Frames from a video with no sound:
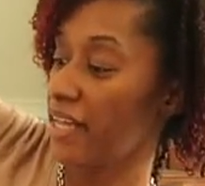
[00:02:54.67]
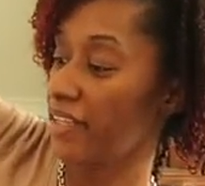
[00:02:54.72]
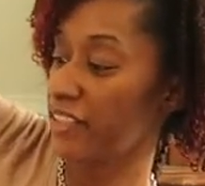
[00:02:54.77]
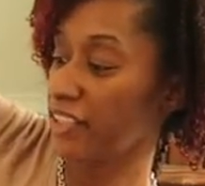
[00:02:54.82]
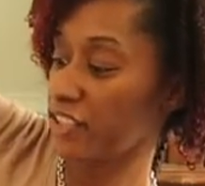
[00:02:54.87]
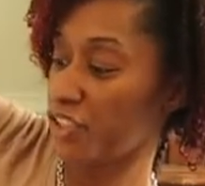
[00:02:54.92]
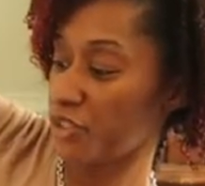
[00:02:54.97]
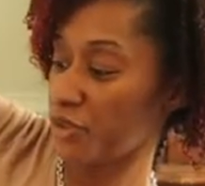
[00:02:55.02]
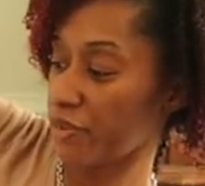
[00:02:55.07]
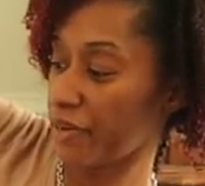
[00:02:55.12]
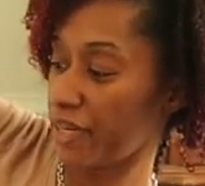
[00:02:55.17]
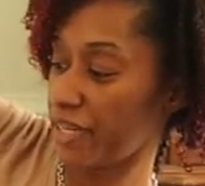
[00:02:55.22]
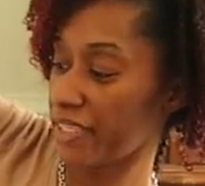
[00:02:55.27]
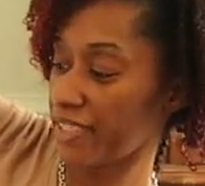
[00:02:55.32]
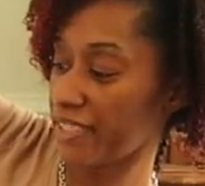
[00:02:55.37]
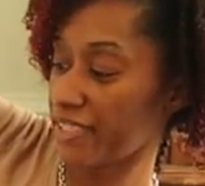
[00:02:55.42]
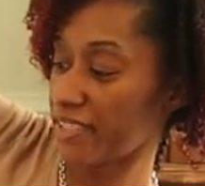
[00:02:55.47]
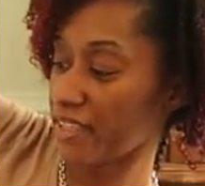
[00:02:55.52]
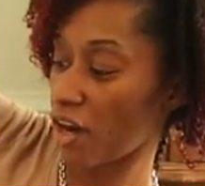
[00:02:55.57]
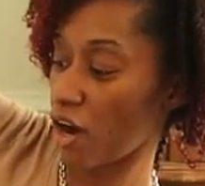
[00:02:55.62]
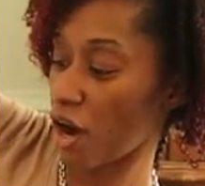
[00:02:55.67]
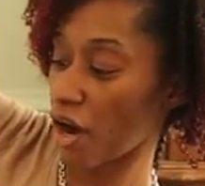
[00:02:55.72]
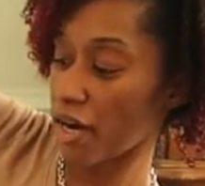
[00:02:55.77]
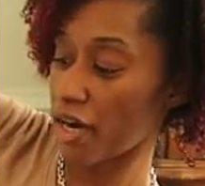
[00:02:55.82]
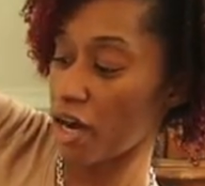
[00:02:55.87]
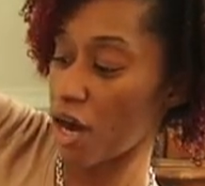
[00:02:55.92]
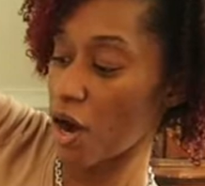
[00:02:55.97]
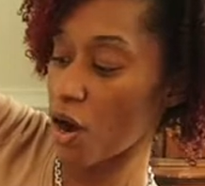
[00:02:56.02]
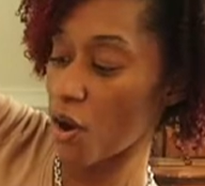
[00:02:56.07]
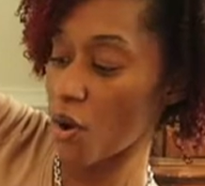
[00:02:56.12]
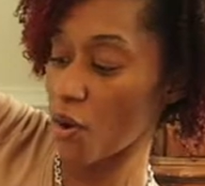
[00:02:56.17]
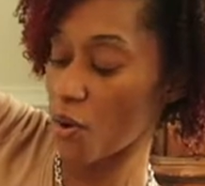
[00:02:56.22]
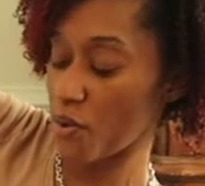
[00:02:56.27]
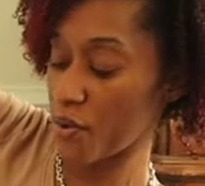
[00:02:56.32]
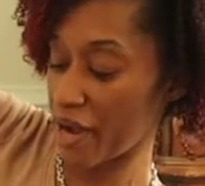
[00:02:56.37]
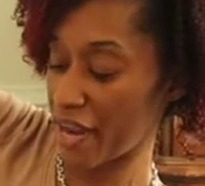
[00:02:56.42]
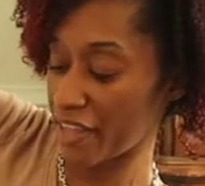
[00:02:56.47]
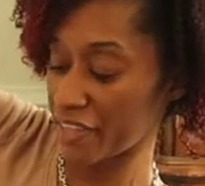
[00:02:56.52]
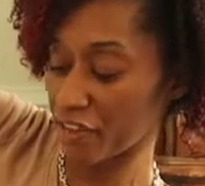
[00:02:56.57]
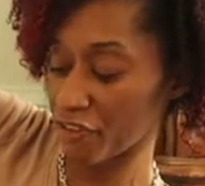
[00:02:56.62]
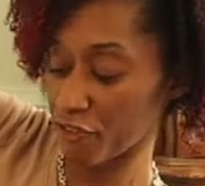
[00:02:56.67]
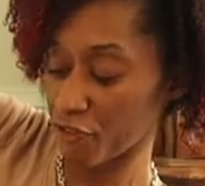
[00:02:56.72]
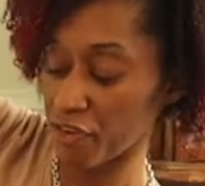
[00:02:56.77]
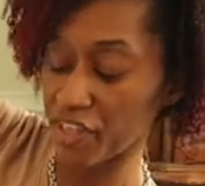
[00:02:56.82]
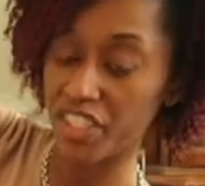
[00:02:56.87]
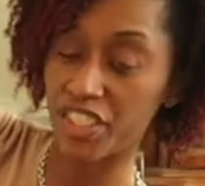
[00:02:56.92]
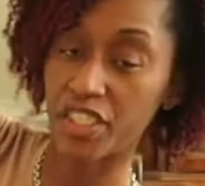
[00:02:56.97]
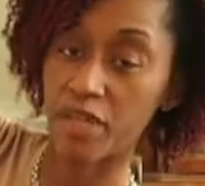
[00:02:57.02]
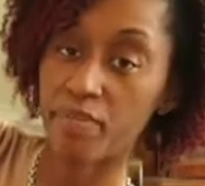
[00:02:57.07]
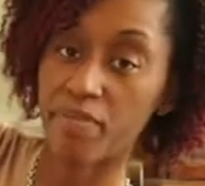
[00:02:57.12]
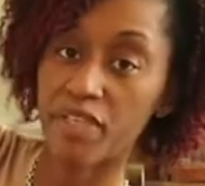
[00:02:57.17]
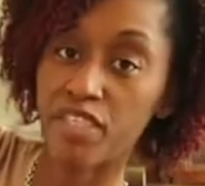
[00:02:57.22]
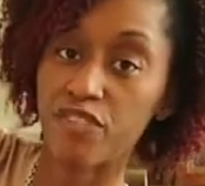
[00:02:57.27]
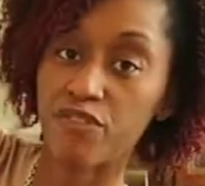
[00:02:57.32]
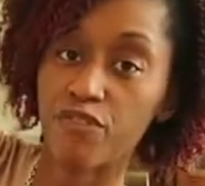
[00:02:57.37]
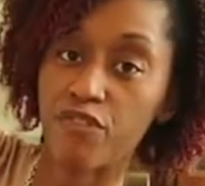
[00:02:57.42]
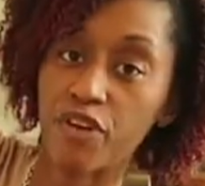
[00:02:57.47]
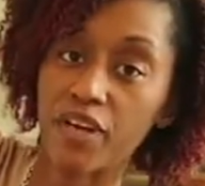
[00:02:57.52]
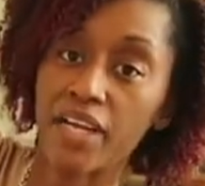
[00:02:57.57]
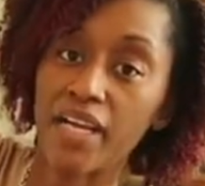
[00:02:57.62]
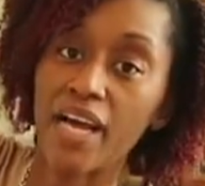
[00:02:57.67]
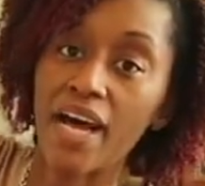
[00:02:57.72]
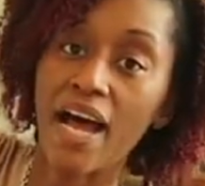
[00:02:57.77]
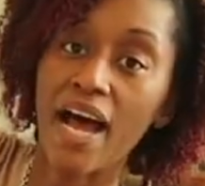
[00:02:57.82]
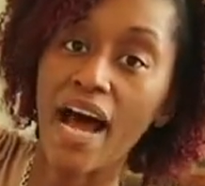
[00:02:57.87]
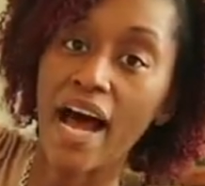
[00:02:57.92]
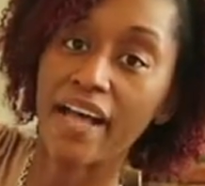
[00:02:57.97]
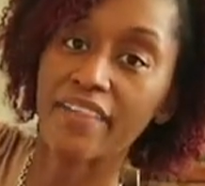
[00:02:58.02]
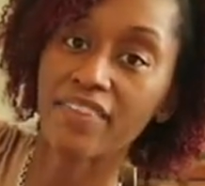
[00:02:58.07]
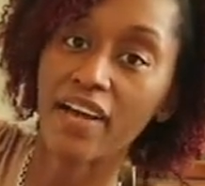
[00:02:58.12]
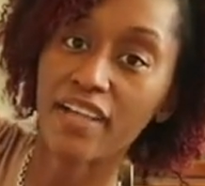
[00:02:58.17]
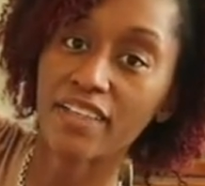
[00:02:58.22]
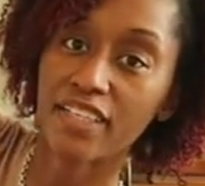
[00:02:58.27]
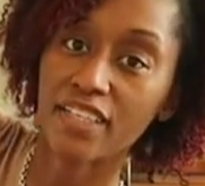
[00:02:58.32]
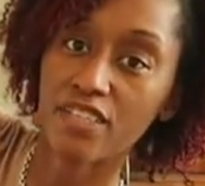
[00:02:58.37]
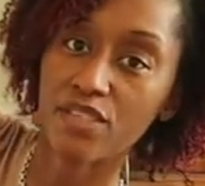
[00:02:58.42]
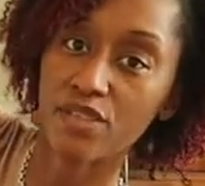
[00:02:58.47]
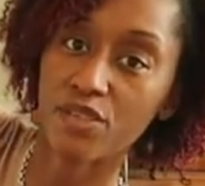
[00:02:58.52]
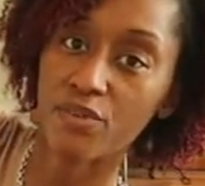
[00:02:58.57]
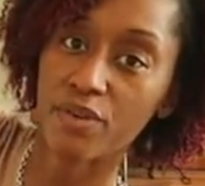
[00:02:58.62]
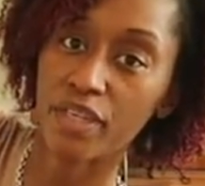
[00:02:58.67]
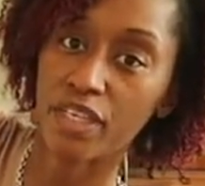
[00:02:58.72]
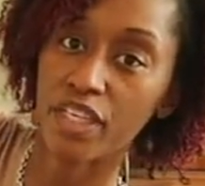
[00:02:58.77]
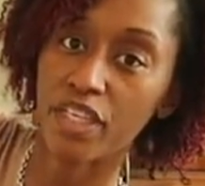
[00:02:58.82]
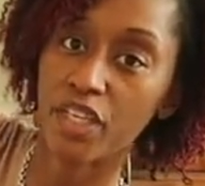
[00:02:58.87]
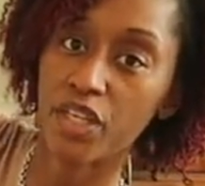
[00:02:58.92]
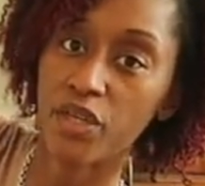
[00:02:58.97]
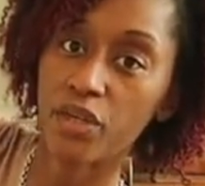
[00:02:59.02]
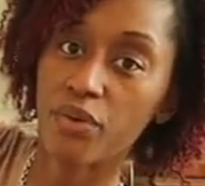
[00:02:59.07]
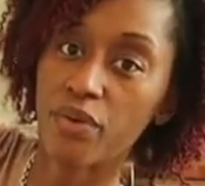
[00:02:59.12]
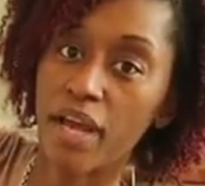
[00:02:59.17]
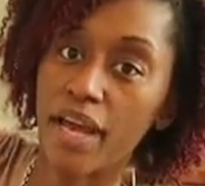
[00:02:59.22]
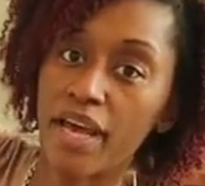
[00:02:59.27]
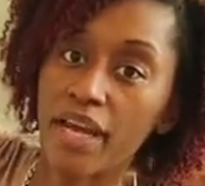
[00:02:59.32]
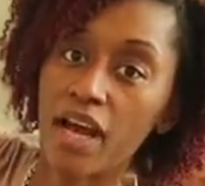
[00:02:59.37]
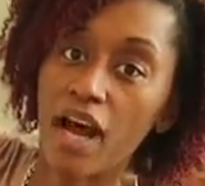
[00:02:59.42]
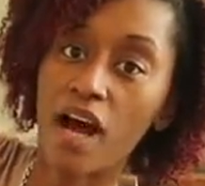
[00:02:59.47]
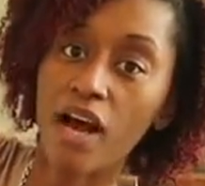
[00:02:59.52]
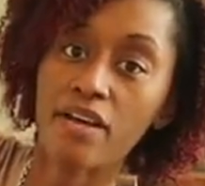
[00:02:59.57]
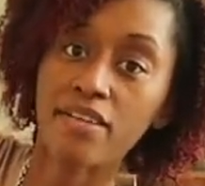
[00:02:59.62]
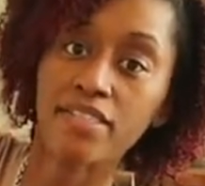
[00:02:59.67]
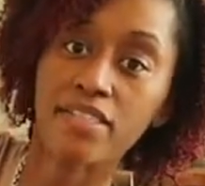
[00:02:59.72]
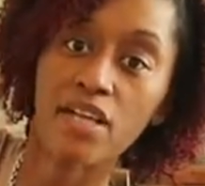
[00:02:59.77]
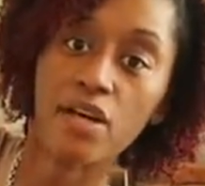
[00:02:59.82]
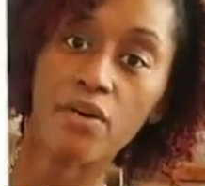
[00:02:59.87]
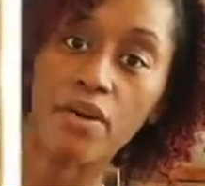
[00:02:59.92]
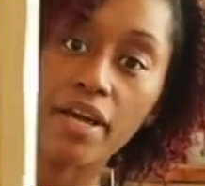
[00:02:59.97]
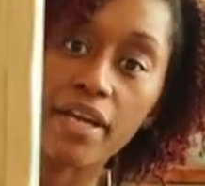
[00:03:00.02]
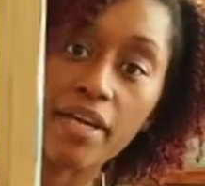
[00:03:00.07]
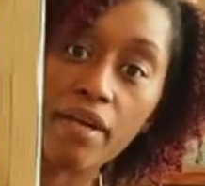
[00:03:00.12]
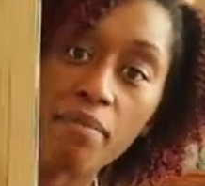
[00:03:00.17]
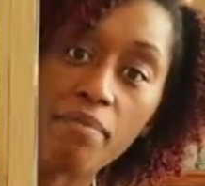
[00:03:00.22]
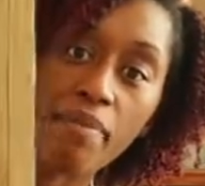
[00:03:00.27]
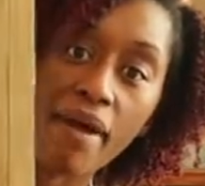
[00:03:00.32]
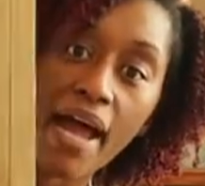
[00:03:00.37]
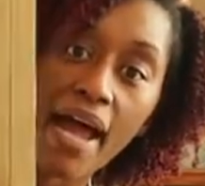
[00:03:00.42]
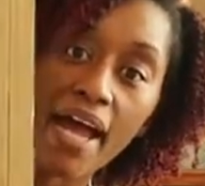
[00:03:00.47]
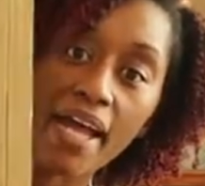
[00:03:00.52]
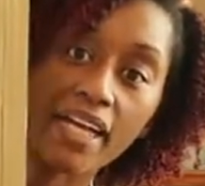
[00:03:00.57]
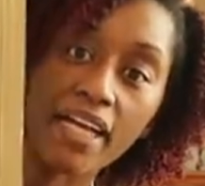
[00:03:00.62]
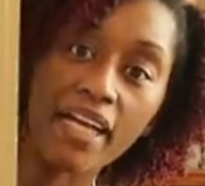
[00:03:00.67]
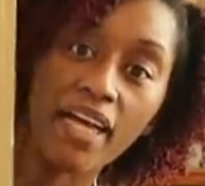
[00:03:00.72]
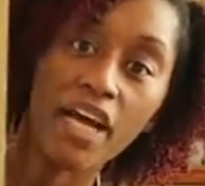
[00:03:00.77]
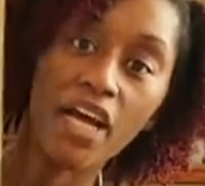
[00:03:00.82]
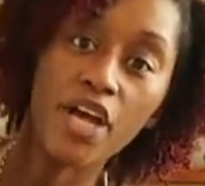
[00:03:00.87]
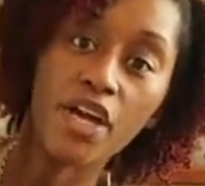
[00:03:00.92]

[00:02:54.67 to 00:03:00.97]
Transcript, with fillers: The drinks are cold and the friendship is free." I thought this was really cute. And also in the back,